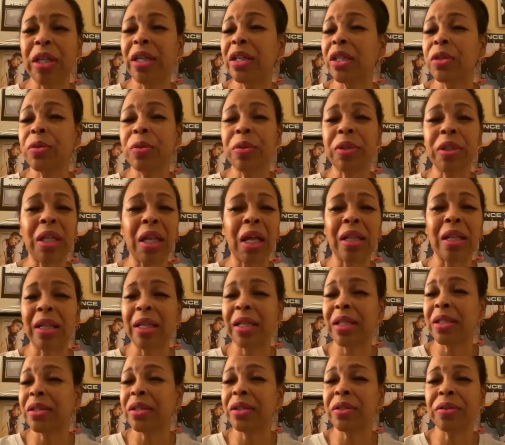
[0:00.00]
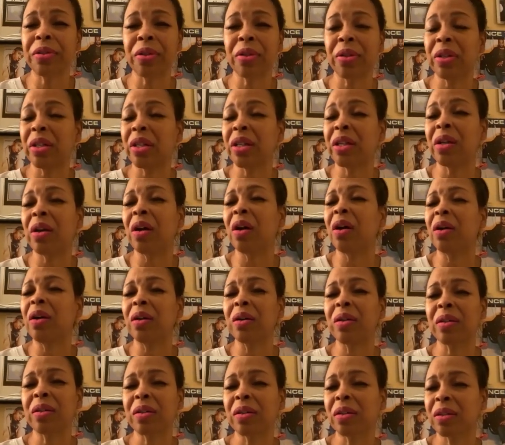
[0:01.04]
treated us was not like sisterhood at all.
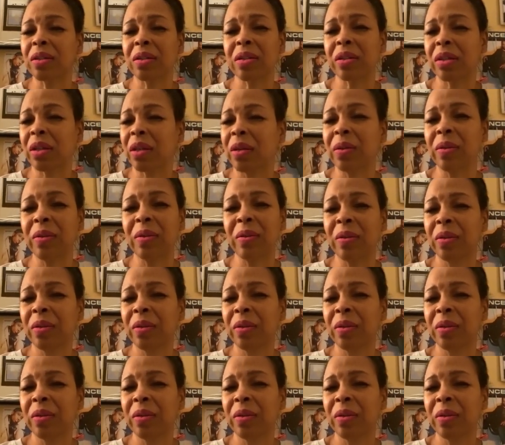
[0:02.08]
So,